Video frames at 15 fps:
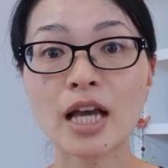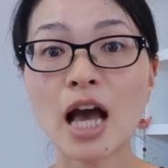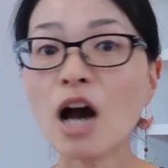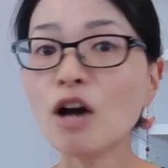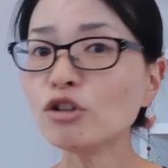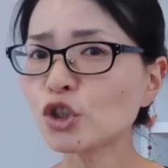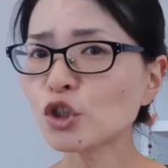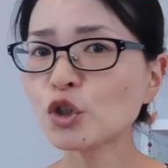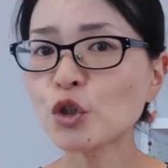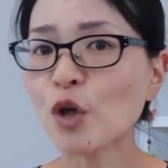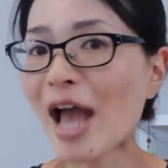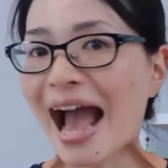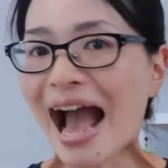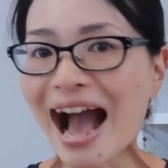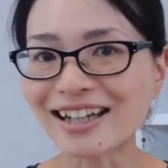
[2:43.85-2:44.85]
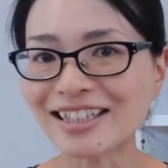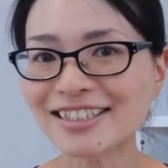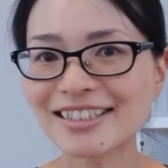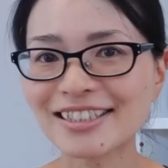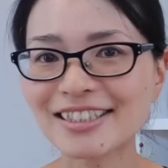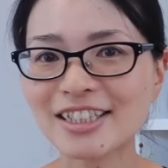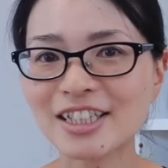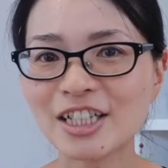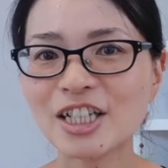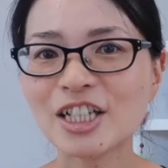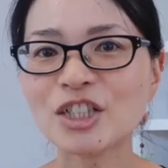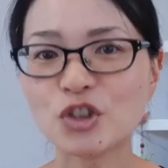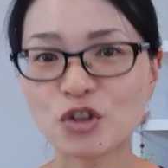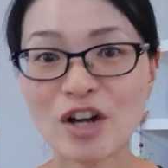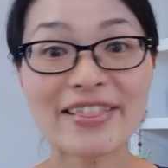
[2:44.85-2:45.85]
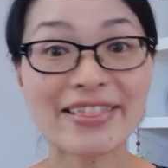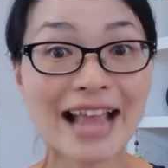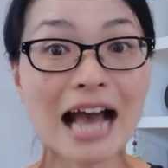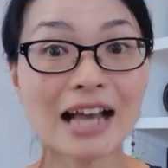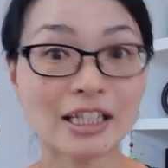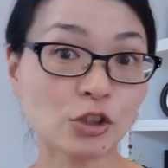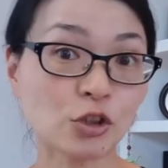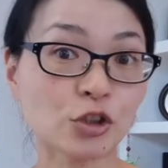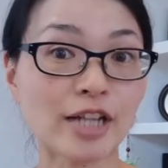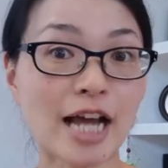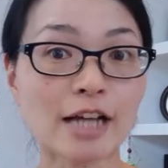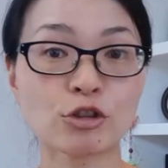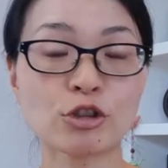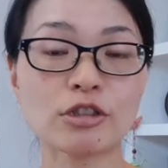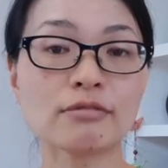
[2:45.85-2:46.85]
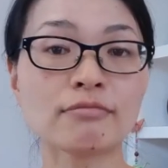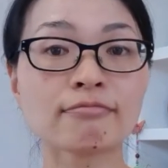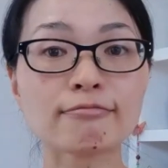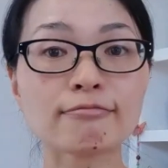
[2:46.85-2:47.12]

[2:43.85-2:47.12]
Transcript: How should you act during that introduction?